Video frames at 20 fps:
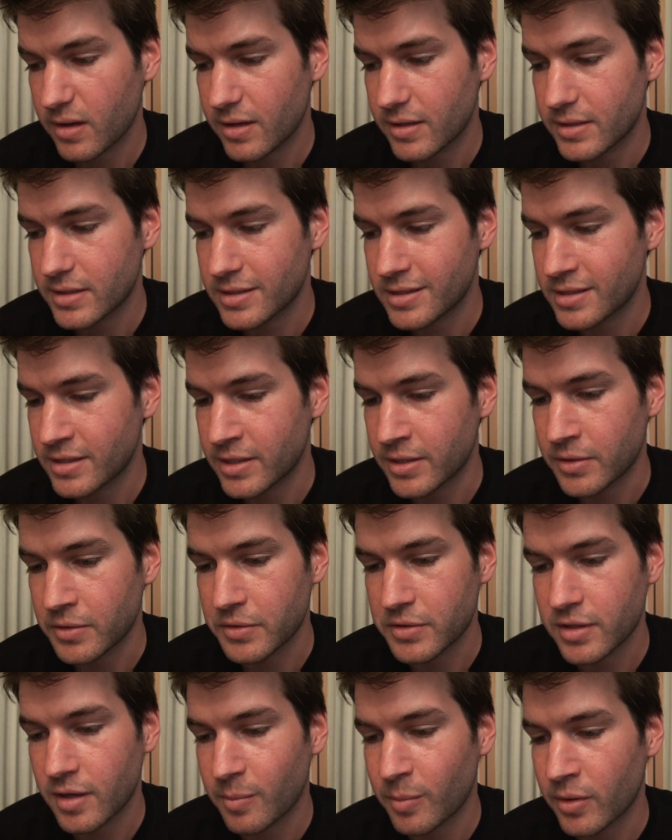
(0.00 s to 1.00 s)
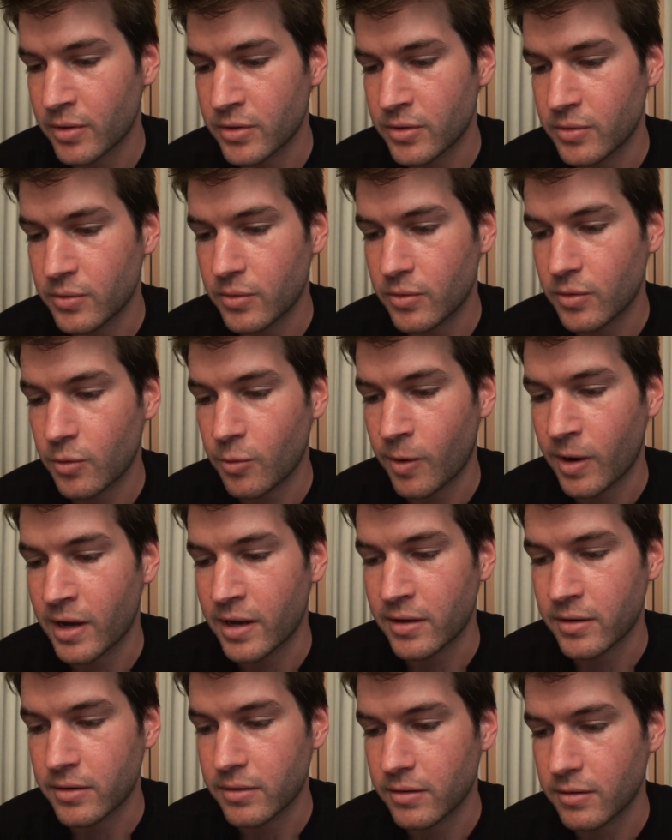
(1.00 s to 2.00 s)
It steals up on you
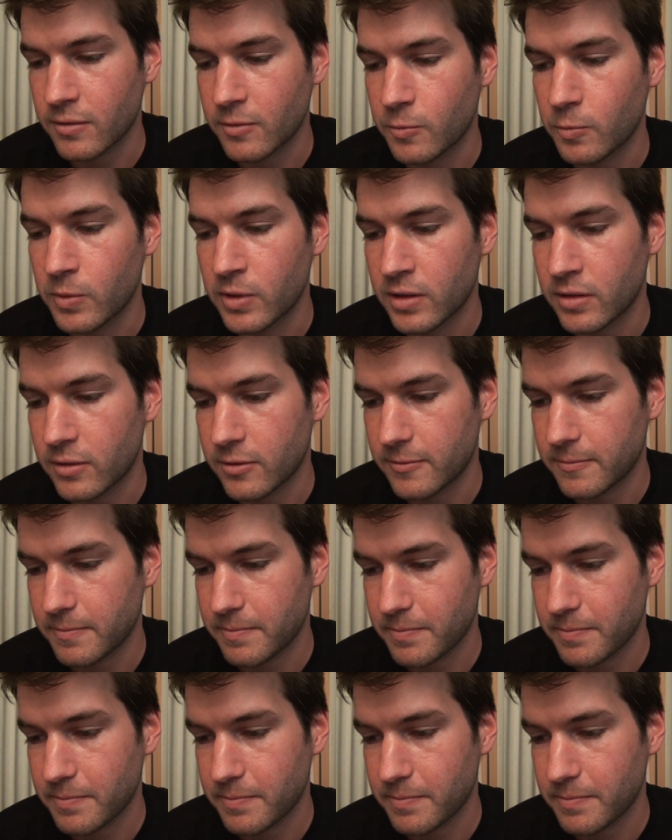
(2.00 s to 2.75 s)
quieter than will,